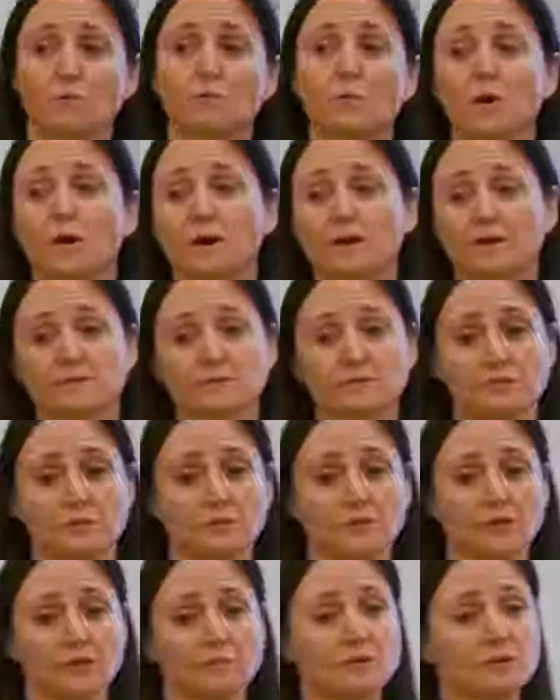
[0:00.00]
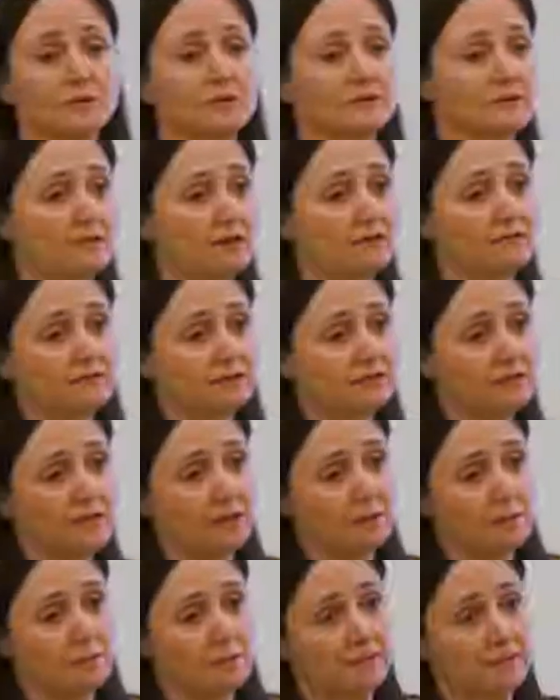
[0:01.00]
I work, and so the commute itself is
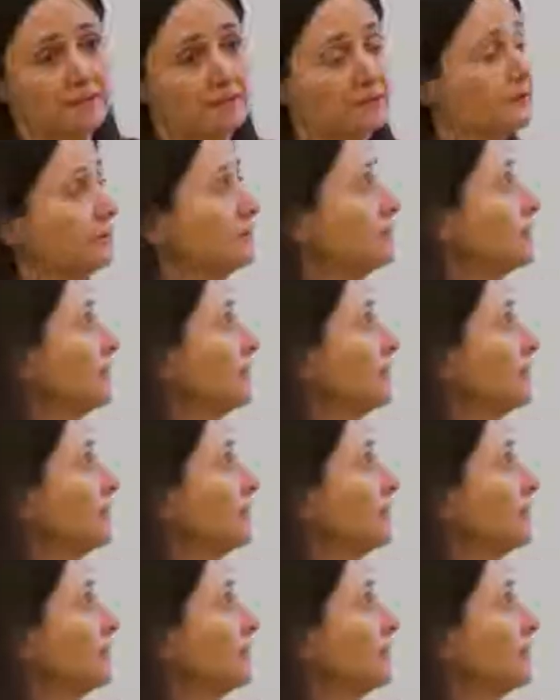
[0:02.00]
not a big deal to